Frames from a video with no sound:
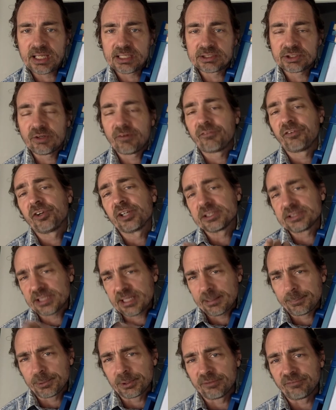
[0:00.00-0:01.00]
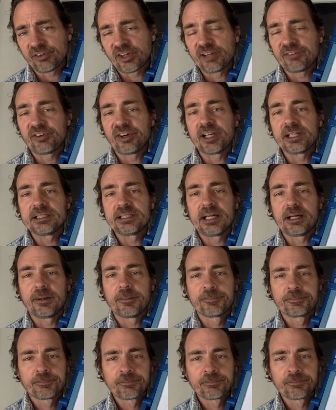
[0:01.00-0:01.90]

So for example, if I find out